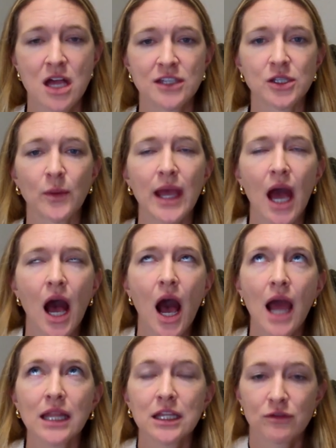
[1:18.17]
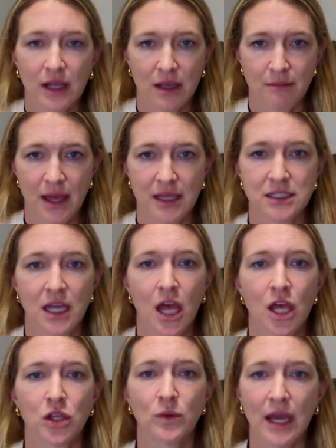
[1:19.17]
So I highly recommend
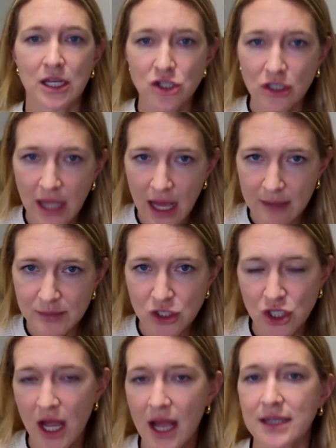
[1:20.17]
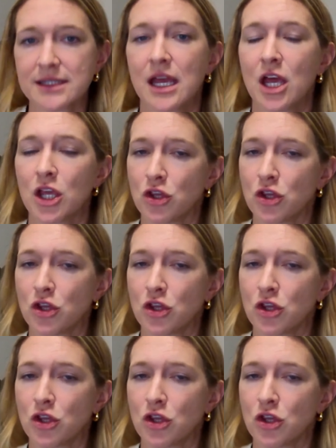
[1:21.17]
you get your labs checked,